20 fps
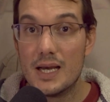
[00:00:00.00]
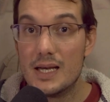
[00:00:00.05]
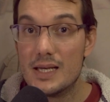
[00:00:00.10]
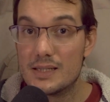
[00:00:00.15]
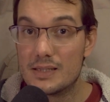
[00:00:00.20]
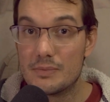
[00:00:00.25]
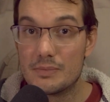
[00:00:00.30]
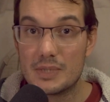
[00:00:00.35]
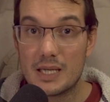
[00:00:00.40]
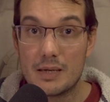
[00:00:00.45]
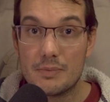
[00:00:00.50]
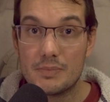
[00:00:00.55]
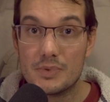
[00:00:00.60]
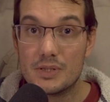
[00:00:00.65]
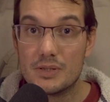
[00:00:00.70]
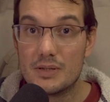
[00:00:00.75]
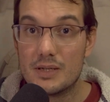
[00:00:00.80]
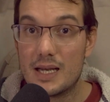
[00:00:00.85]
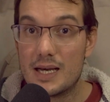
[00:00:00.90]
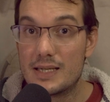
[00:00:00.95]
Sometimes
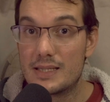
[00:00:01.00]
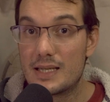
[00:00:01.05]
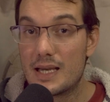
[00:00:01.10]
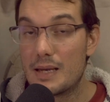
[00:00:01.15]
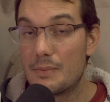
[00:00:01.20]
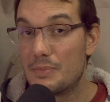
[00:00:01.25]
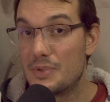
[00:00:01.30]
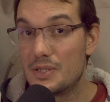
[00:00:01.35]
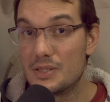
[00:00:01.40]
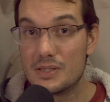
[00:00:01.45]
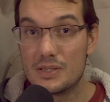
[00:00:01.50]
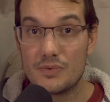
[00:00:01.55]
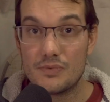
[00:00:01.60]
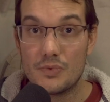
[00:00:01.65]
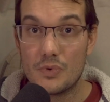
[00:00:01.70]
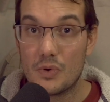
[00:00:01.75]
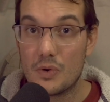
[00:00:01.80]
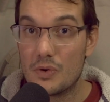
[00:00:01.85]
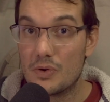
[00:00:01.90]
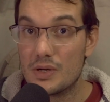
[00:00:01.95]
the light appears
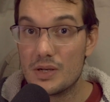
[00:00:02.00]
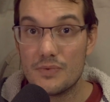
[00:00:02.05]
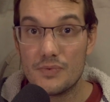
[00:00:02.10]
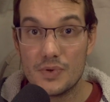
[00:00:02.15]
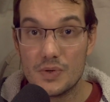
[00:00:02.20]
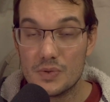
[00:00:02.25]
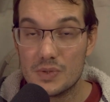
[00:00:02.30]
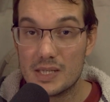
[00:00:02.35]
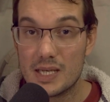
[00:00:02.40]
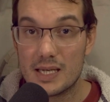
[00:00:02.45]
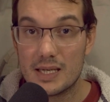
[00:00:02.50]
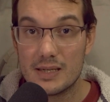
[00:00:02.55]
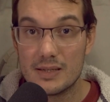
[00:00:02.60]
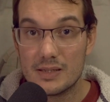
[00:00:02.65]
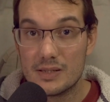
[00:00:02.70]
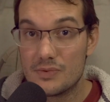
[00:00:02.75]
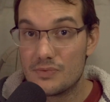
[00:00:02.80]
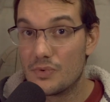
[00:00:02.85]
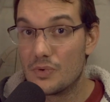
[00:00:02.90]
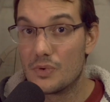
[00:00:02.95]
for only a few
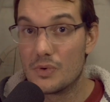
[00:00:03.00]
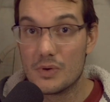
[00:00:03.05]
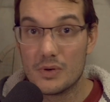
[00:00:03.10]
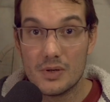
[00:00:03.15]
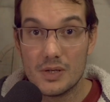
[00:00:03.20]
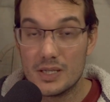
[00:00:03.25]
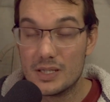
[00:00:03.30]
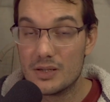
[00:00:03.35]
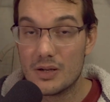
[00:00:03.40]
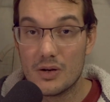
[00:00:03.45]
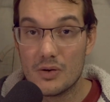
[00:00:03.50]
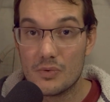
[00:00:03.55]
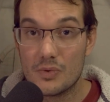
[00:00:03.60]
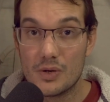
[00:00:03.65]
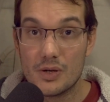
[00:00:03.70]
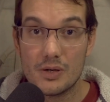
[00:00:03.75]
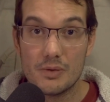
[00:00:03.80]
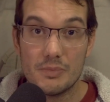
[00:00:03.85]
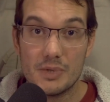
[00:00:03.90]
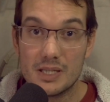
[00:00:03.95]
seconds, for a little
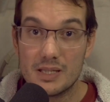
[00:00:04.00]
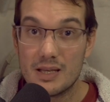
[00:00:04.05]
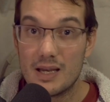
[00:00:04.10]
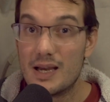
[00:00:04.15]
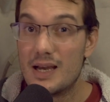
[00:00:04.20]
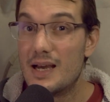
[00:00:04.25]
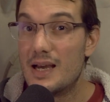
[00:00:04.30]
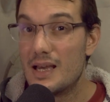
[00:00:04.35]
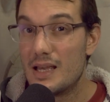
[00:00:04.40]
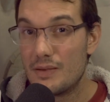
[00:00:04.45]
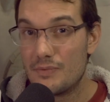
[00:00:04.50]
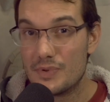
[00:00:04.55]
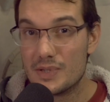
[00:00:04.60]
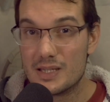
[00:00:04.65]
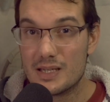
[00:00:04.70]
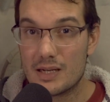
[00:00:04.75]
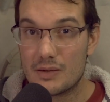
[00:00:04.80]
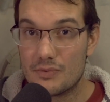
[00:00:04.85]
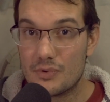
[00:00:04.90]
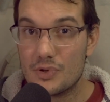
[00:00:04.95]
longer, but if
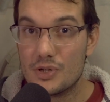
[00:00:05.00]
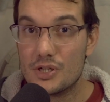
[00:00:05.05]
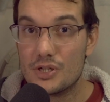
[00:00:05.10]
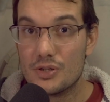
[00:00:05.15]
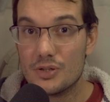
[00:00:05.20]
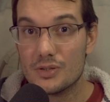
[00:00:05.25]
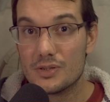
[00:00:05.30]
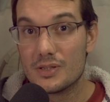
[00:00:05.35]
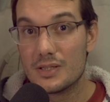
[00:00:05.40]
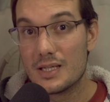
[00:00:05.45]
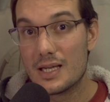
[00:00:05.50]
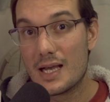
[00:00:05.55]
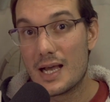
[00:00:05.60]
it's like very short,